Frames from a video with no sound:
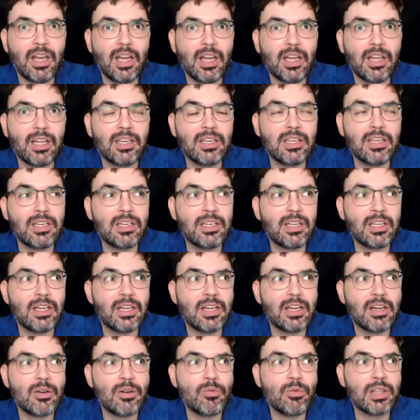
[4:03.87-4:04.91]
and
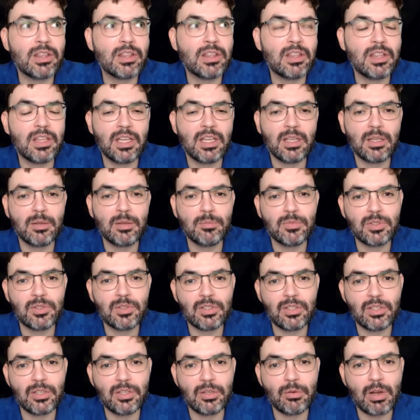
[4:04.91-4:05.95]
what
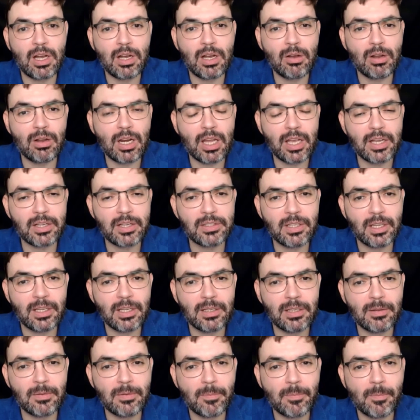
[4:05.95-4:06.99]
themes you are
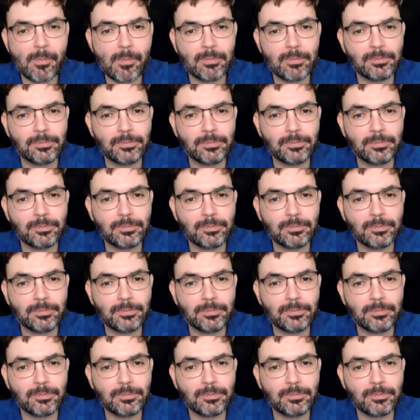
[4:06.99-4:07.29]
collecting,